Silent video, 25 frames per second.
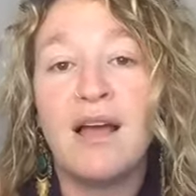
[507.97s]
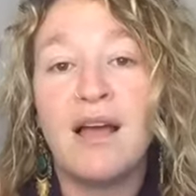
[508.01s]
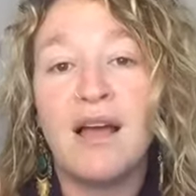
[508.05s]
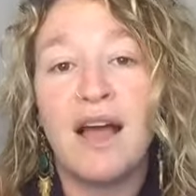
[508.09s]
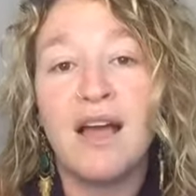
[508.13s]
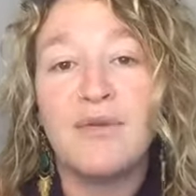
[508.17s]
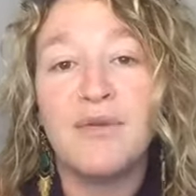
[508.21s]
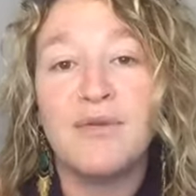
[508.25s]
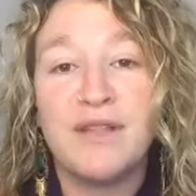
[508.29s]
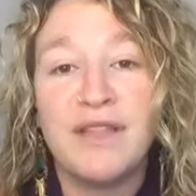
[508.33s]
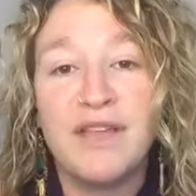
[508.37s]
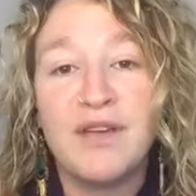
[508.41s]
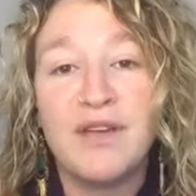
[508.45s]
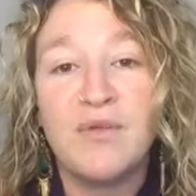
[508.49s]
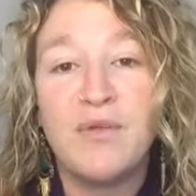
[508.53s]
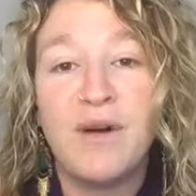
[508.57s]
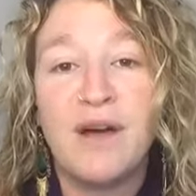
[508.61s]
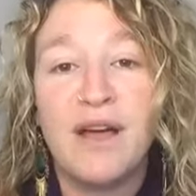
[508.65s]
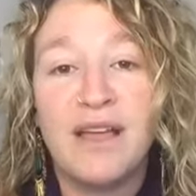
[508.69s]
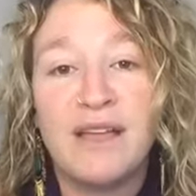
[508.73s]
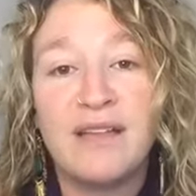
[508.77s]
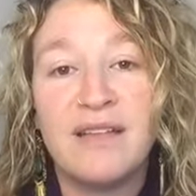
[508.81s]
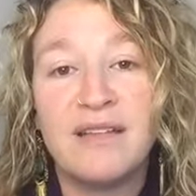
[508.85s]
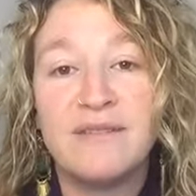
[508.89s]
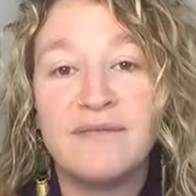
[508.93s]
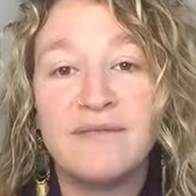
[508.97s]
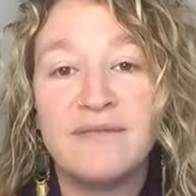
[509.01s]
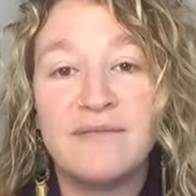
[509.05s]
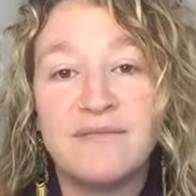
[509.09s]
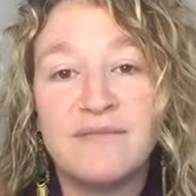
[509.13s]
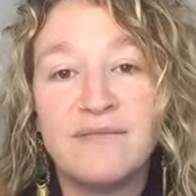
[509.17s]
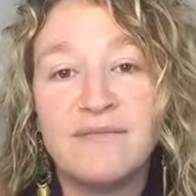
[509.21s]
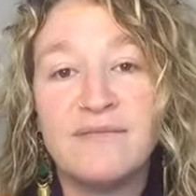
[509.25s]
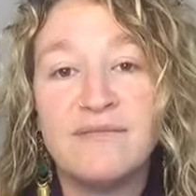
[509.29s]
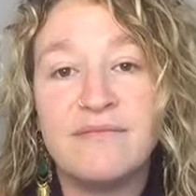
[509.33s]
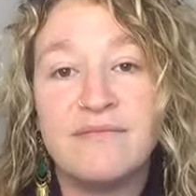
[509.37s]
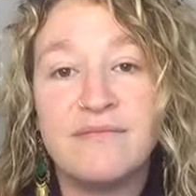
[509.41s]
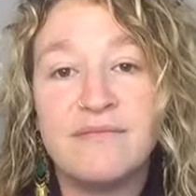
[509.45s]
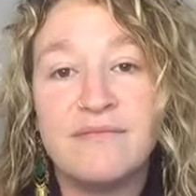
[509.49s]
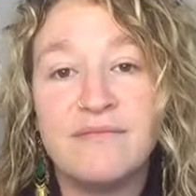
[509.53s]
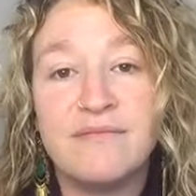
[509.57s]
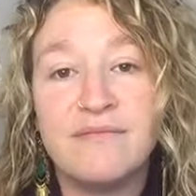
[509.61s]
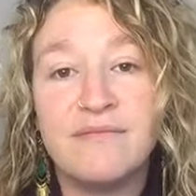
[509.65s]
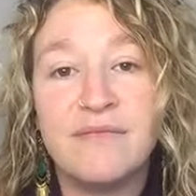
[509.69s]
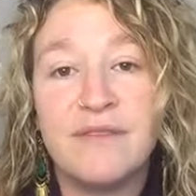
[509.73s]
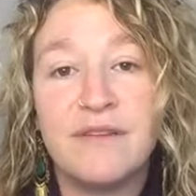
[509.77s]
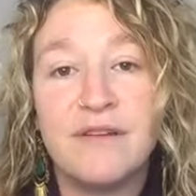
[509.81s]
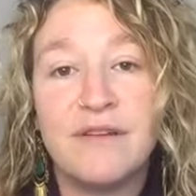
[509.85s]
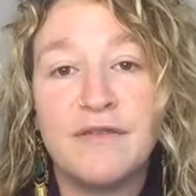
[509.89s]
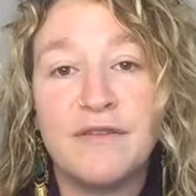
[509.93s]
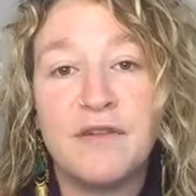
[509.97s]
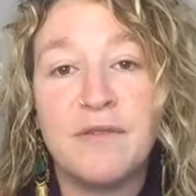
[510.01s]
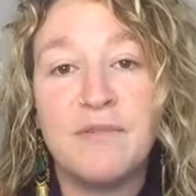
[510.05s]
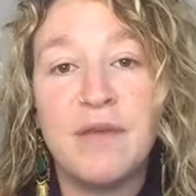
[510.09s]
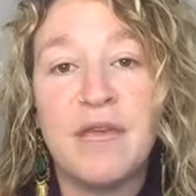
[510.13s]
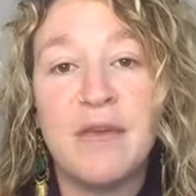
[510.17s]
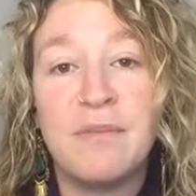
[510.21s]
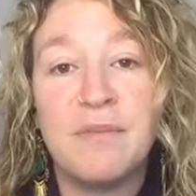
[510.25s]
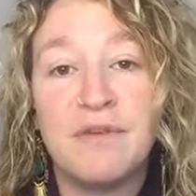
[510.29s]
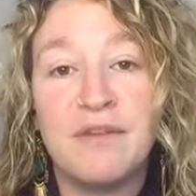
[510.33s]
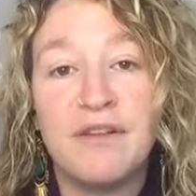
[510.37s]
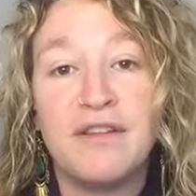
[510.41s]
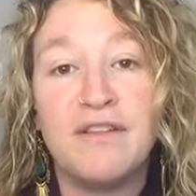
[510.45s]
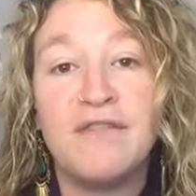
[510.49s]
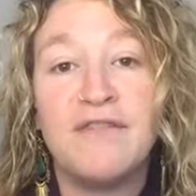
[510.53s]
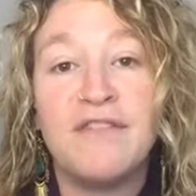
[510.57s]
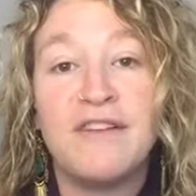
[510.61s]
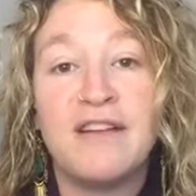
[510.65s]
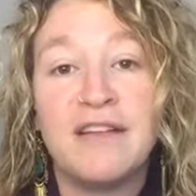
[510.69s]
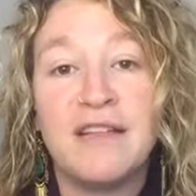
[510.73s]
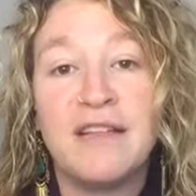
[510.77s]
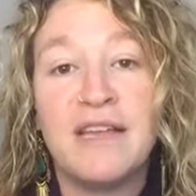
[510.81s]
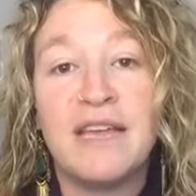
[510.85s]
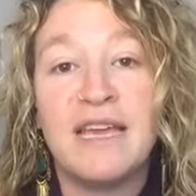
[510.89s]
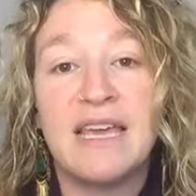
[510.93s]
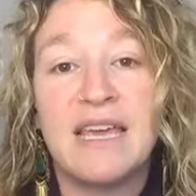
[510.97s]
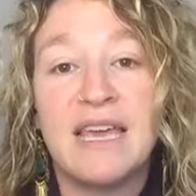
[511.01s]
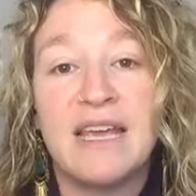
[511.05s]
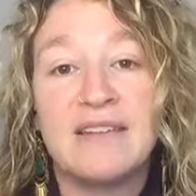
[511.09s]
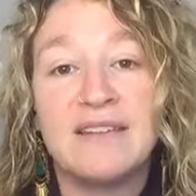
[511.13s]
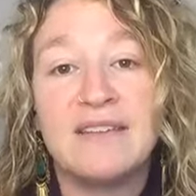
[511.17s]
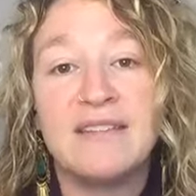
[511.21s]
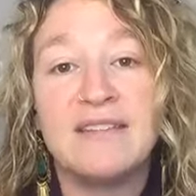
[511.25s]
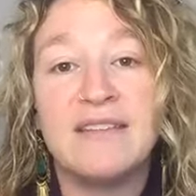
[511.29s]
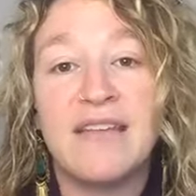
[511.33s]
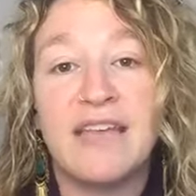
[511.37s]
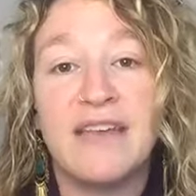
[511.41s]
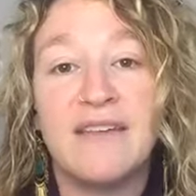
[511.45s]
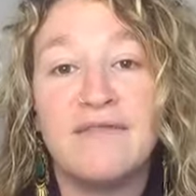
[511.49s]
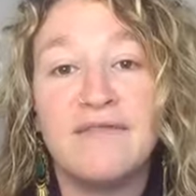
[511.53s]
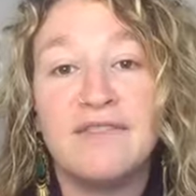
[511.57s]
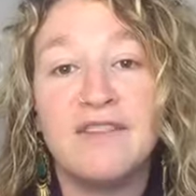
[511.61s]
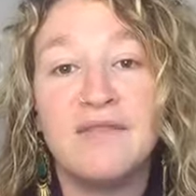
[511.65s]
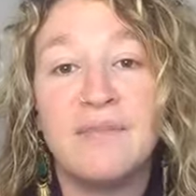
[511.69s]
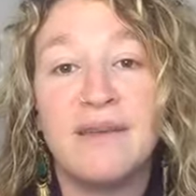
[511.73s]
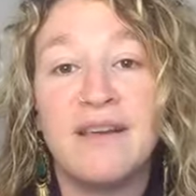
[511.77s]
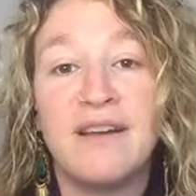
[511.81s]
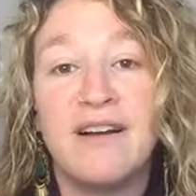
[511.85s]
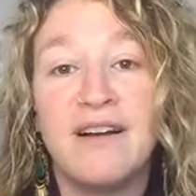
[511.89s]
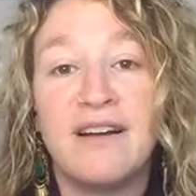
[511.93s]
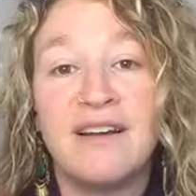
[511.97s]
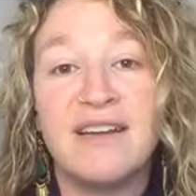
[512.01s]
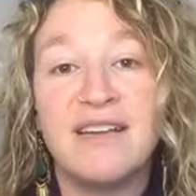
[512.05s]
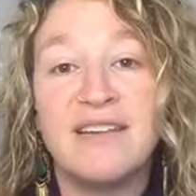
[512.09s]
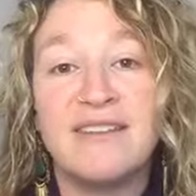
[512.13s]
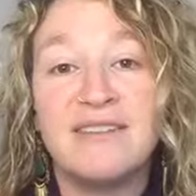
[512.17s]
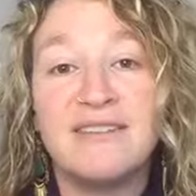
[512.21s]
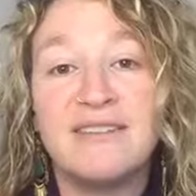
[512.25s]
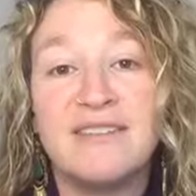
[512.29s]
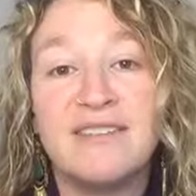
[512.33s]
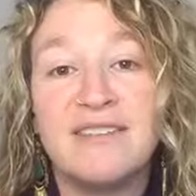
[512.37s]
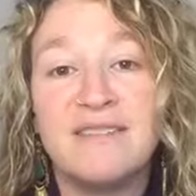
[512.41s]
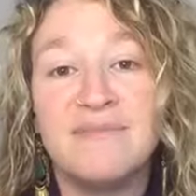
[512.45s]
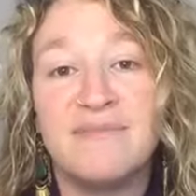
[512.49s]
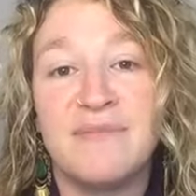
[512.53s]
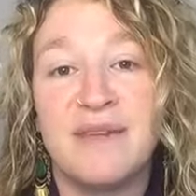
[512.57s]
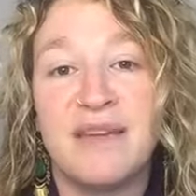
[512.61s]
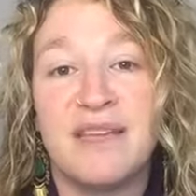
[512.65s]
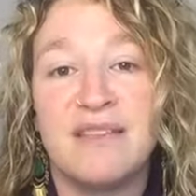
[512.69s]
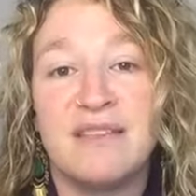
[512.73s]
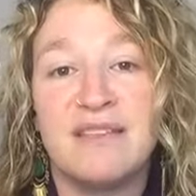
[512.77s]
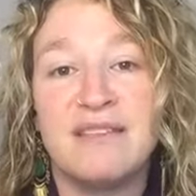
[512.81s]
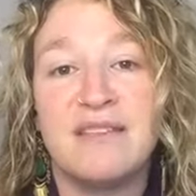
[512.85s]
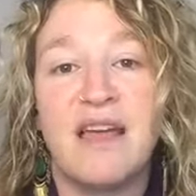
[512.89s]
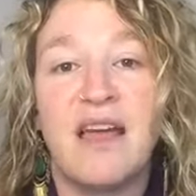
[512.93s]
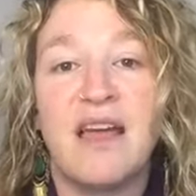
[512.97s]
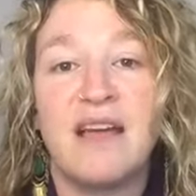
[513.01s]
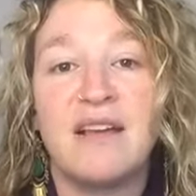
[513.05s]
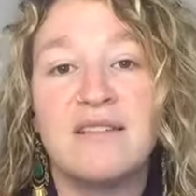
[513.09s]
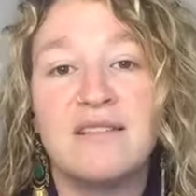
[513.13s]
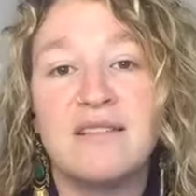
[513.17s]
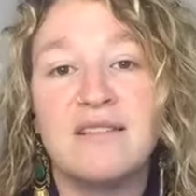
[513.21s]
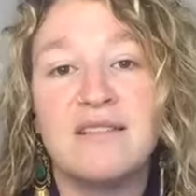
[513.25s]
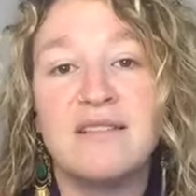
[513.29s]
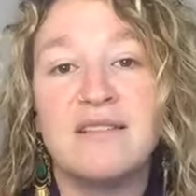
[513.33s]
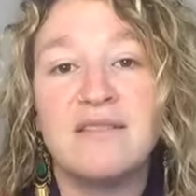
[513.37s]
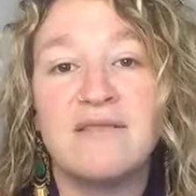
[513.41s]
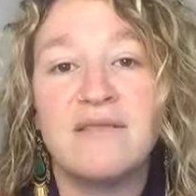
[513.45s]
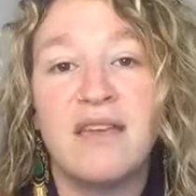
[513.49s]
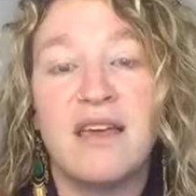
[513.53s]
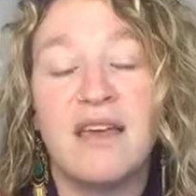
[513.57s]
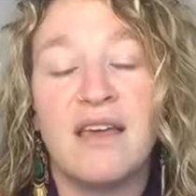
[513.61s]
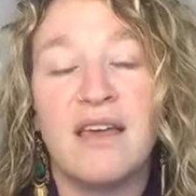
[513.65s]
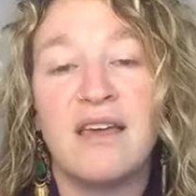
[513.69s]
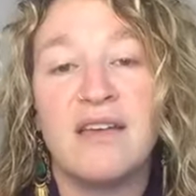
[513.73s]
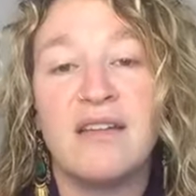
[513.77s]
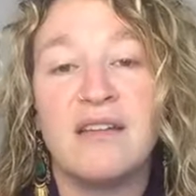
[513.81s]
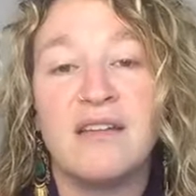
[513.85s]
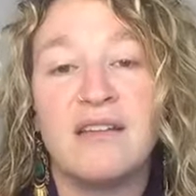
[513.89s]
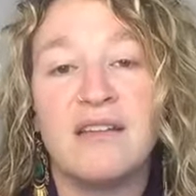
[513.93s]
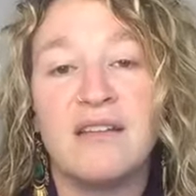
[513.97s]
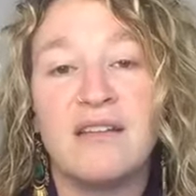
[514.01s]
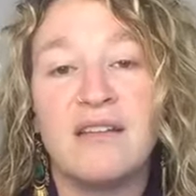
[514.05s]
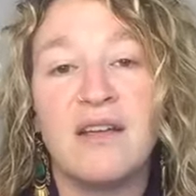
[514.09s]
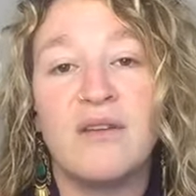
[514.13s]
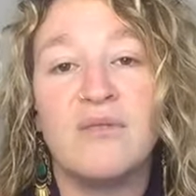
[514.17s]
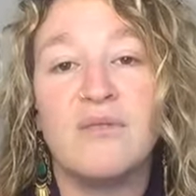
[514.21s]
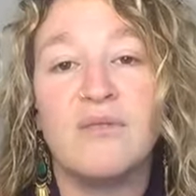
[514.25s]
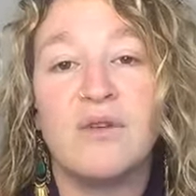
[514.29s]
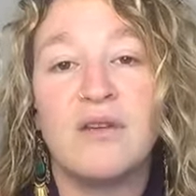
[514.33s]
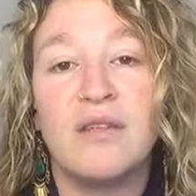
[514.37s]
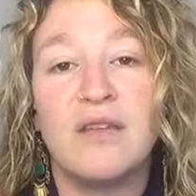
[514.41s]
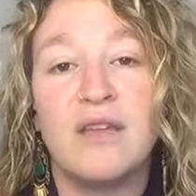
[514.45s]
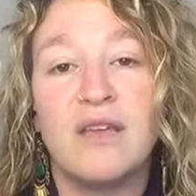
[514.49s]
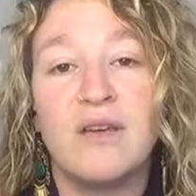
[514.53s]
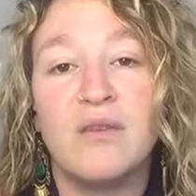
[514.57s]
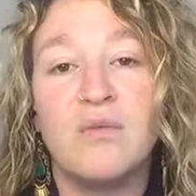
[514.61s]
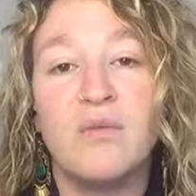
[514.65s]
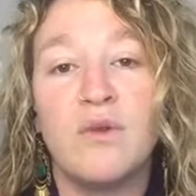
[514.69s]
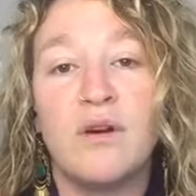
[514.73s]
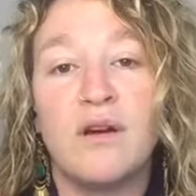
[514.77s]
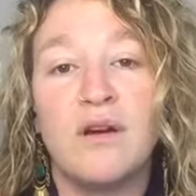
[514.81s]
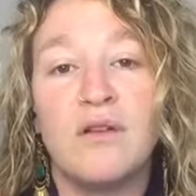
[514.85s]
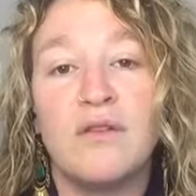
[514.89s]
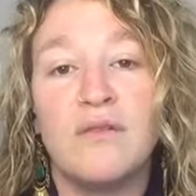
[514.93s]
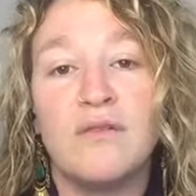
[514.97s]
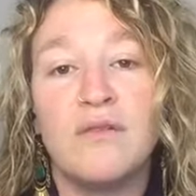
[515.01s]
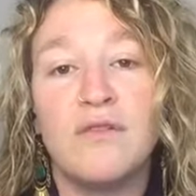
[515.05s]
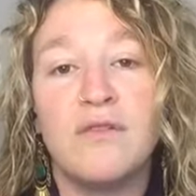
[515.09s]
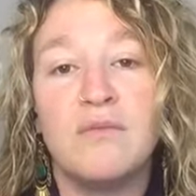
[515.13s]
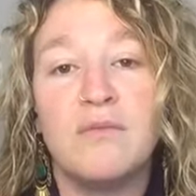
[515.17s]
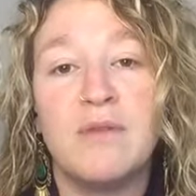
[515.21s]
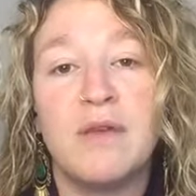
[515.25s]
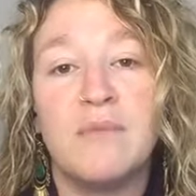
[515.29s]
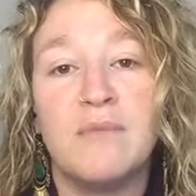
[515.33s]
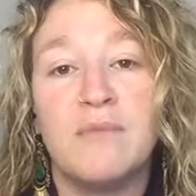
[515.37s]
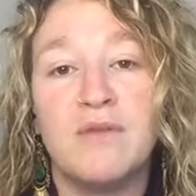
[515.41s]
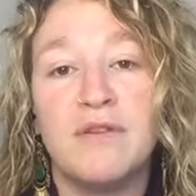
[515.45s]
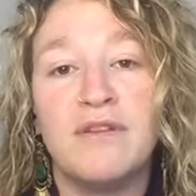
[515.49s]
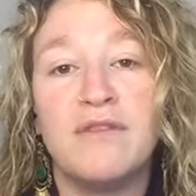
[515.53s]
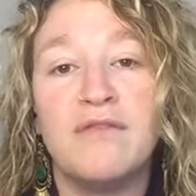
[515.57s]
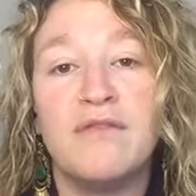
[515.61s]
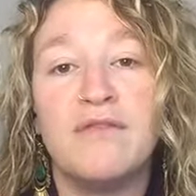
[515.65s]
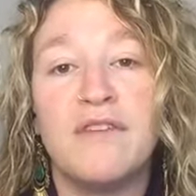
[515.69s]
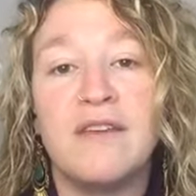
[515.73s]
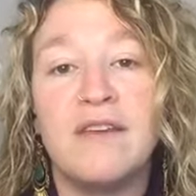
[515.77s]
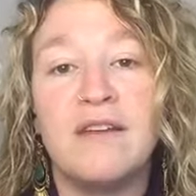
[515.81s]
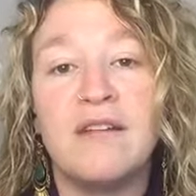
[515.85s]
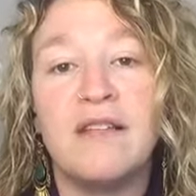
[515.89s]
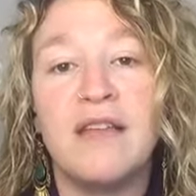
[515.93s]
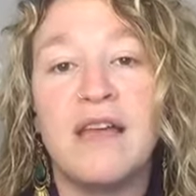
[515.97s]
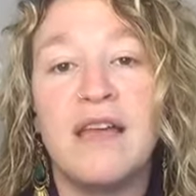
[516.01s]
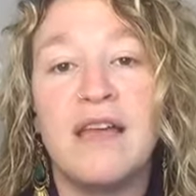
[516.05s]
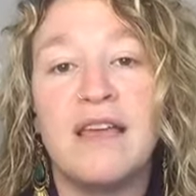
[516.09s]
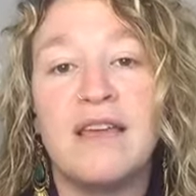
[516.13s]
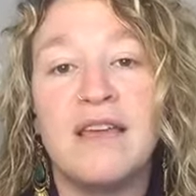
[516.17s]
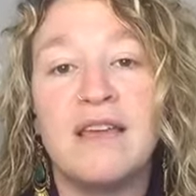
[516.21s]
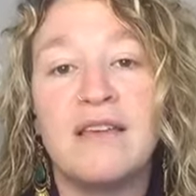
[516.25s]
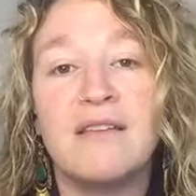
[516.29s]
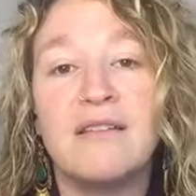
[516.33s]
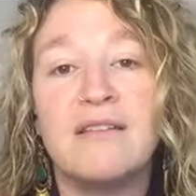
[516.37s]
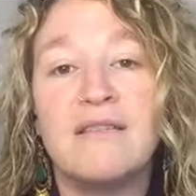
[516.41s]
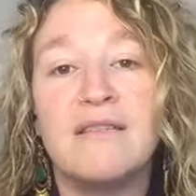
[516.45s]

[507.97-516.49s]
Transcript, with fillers: I really want for people to feel like it's safe to be honest in sex. And I really want for people to feel like